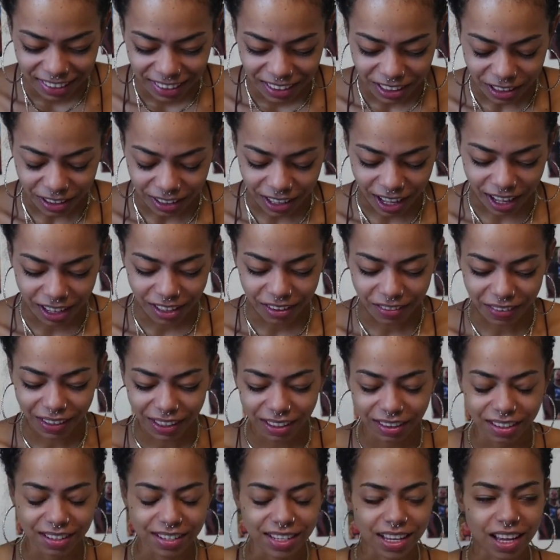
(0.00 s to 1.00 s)
you're kind of
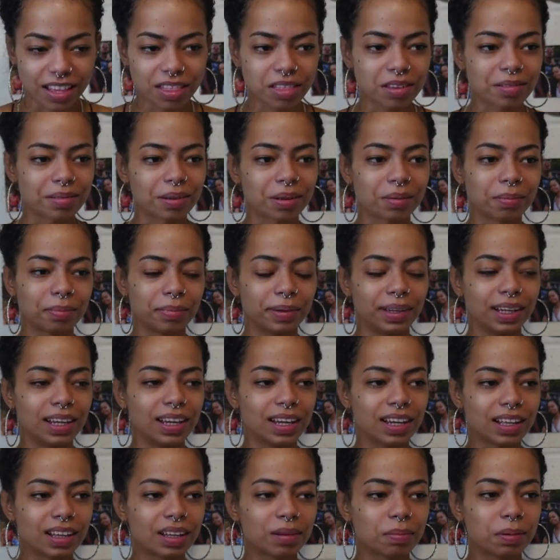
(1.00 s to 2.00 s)
like this ethereal
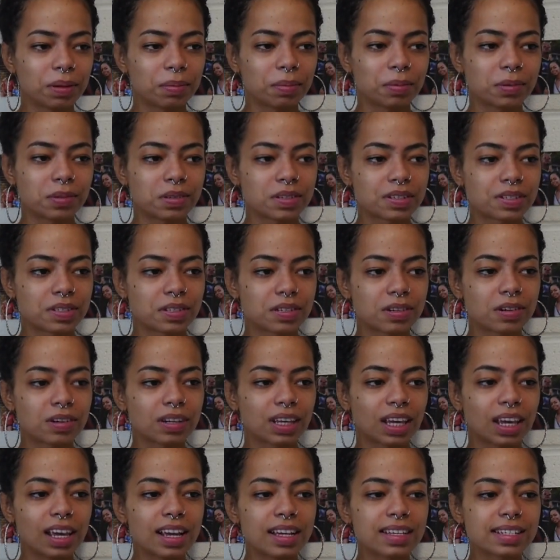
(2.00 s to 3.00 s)
being that people just still
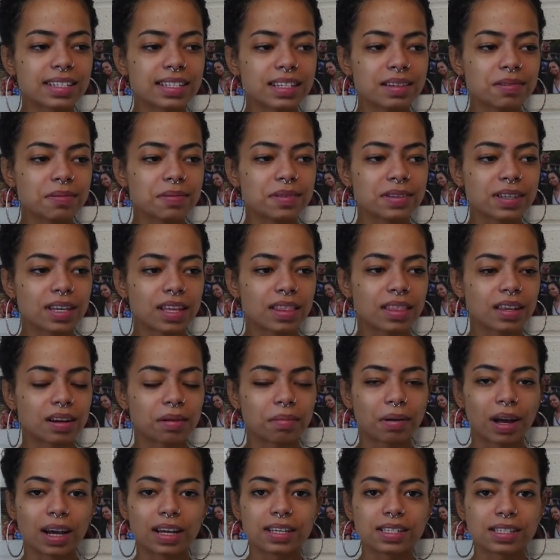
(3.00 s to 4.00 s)
can't seem to get their
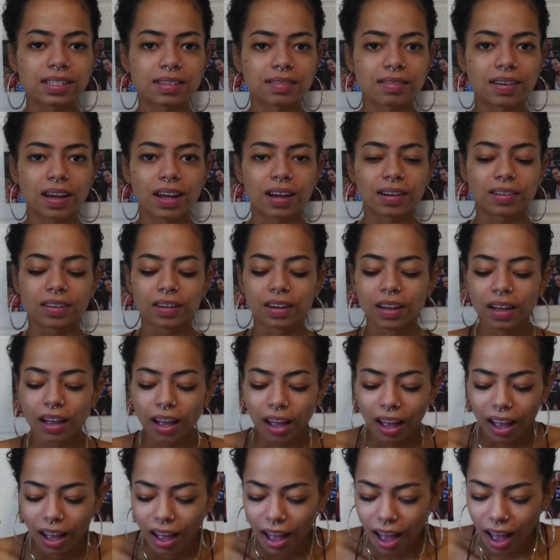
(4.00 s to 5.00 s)
minds
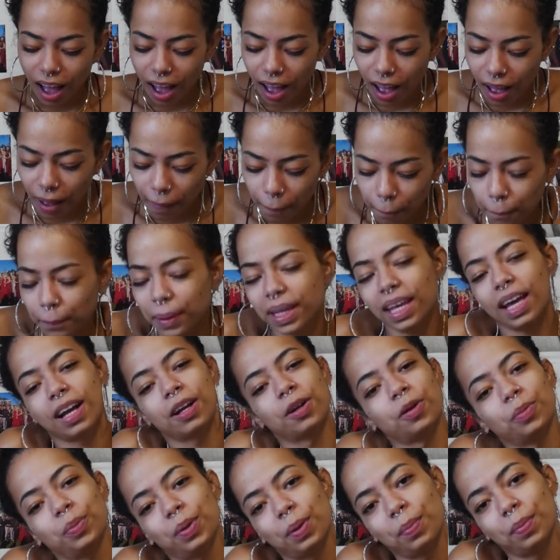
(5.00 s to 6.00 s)
around. But yeah,
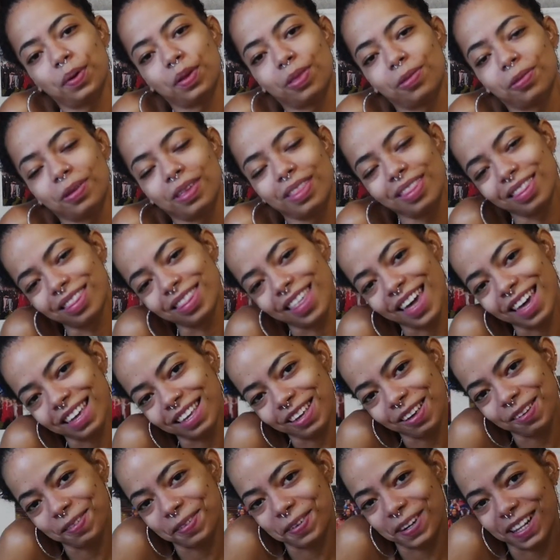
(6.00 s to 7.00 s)
group number 3, thank
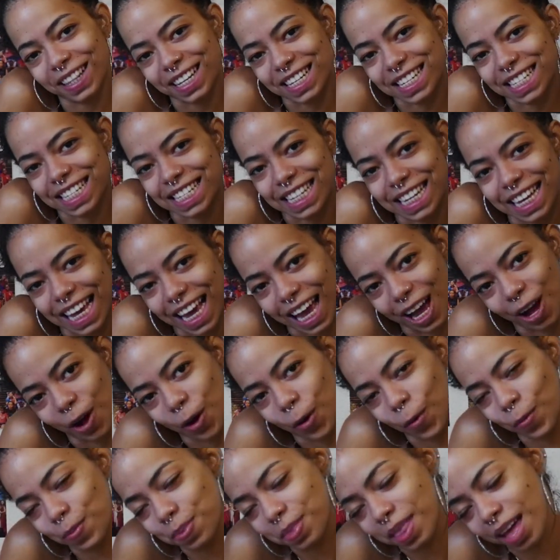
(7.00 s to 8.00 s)
you for listening. I hope